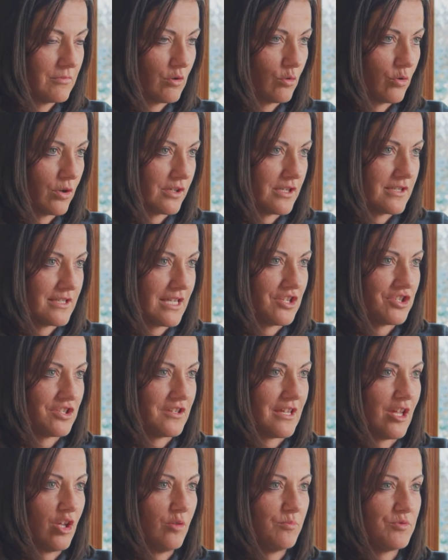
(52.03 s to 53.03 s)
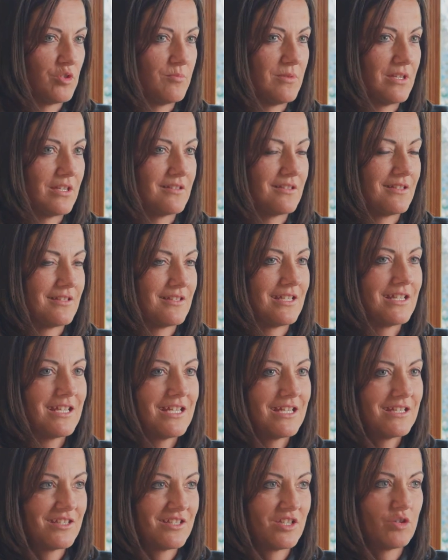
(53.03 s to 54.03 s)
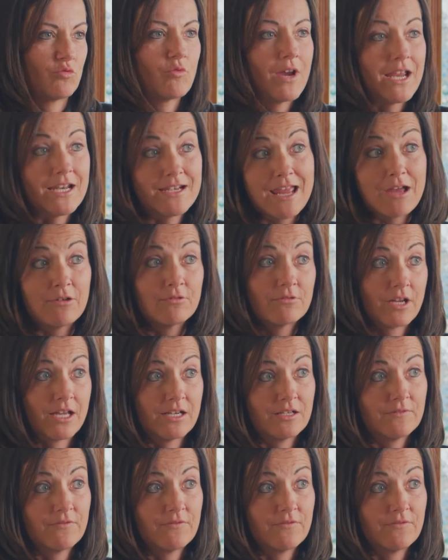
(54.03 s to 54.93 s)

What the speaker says: organization that helps you, because it's an instant right now kind of